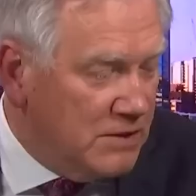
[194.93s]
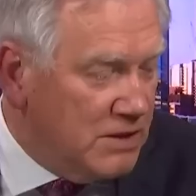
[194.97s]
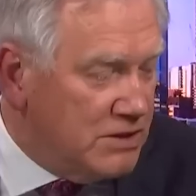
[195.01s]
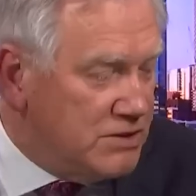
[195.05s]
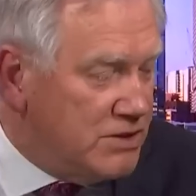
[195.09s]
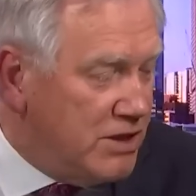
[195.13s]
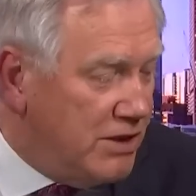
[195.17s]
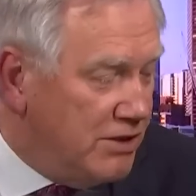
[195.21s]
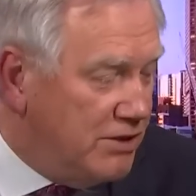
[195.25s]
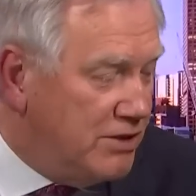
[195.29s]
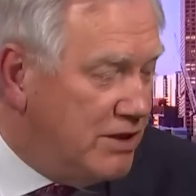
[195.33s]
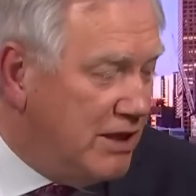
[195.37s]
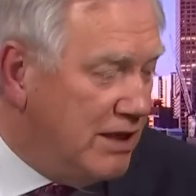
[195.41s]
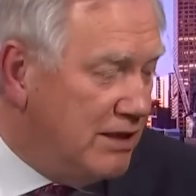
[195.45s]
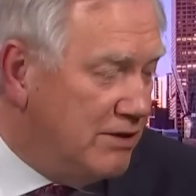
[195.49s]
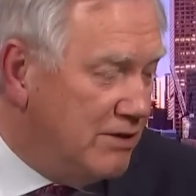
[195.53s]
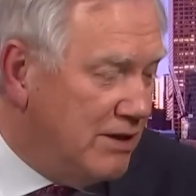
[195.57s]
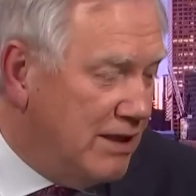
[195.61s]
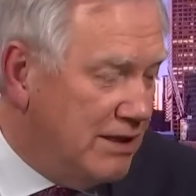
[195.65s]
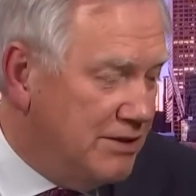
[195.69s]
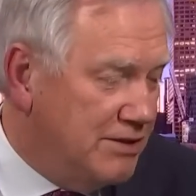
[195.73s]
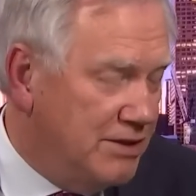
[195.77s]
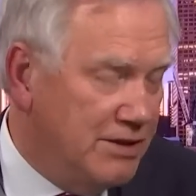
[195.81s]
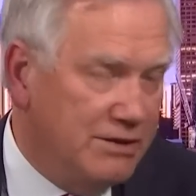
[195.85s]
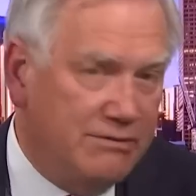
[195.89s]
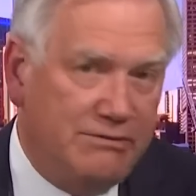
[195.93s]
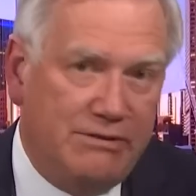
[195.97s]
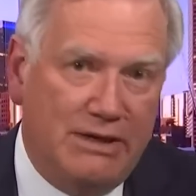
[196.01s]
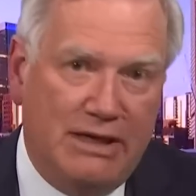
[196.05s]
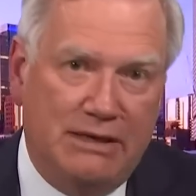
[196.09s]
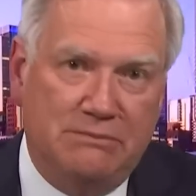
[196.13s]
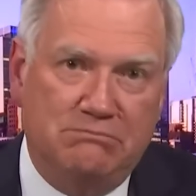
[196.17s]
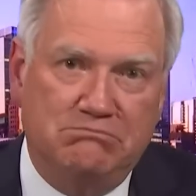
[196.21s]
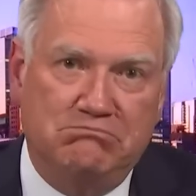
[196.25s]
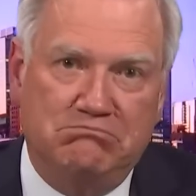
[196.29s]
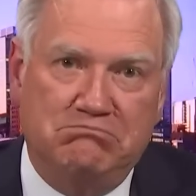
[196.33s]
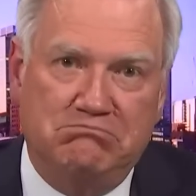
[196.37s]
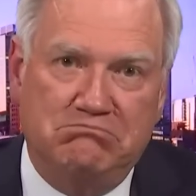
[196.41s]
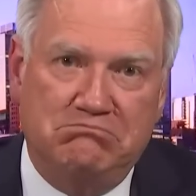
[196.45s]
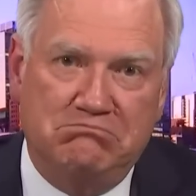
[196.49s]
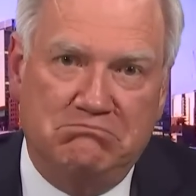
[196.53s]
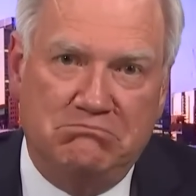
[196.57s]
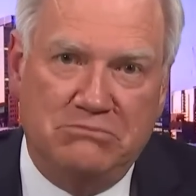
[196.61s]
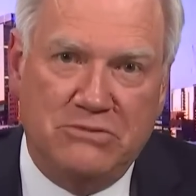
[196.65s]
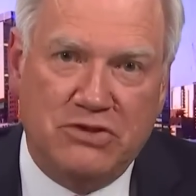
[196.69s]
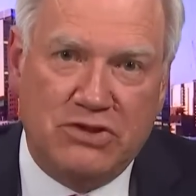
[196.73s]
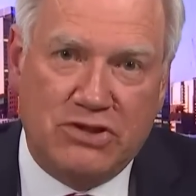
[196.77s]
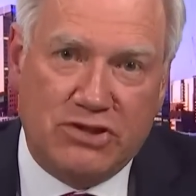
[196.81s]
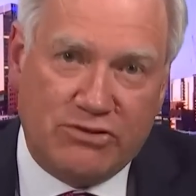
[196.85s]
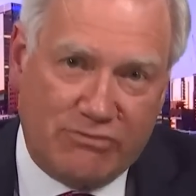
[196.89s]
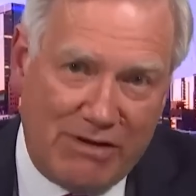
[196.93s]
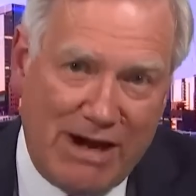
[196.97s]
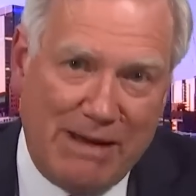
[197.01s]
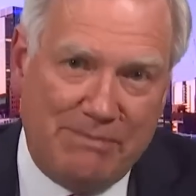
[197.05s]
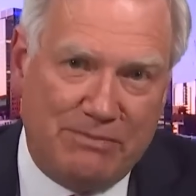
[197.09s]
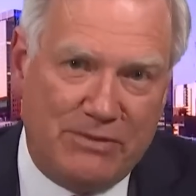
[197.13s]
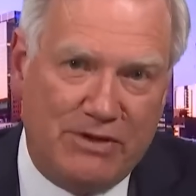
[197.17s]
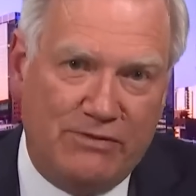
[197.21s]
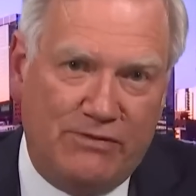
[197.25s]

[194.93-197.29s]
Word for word: So you think you either scrap